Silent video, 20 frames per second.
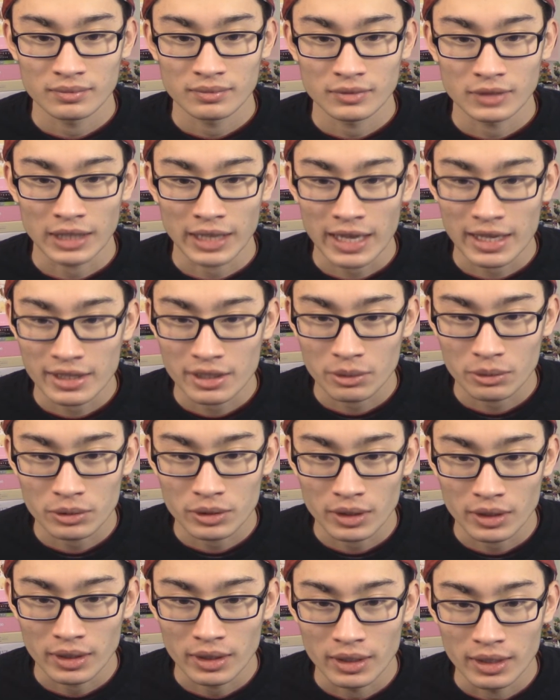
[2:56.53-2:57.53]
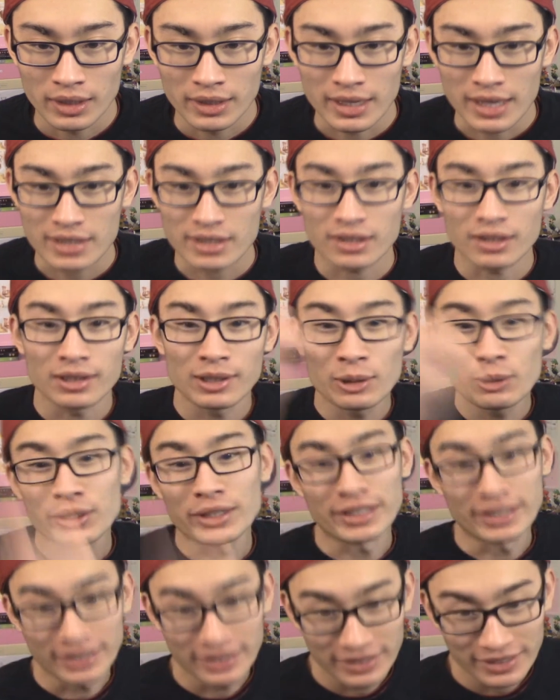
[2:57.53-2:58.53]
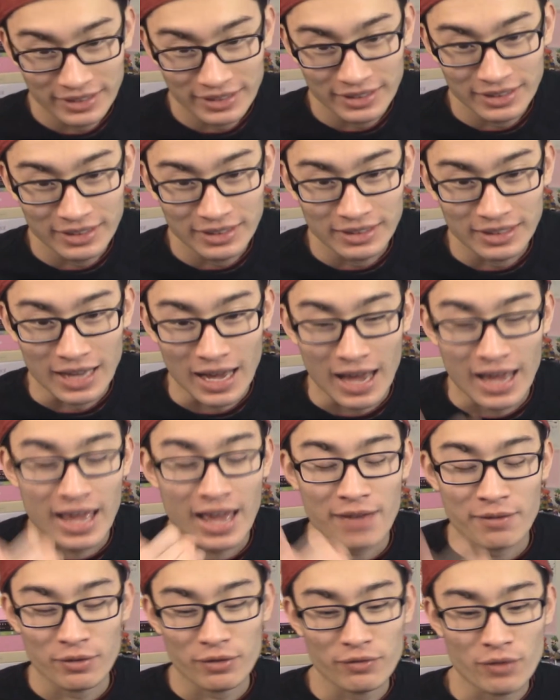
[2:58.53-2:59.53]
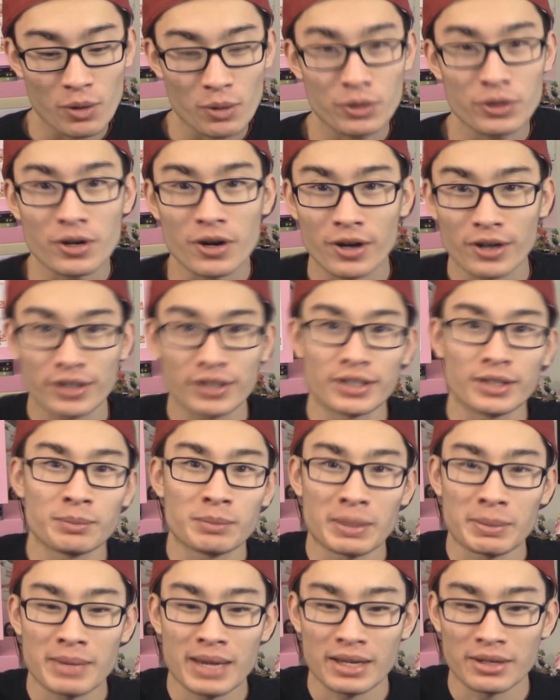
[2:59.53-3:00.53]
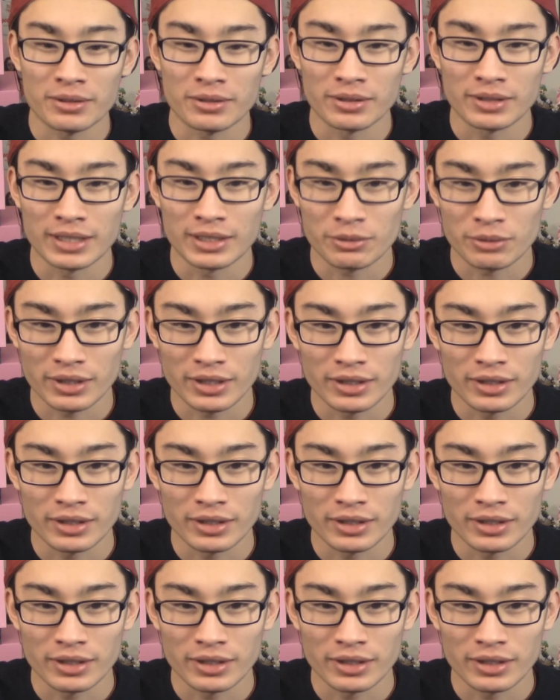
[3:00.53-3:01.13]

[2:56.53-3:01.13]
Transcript: I can't tell who's singing. That's Luda. I have her photo card in my binder. That's right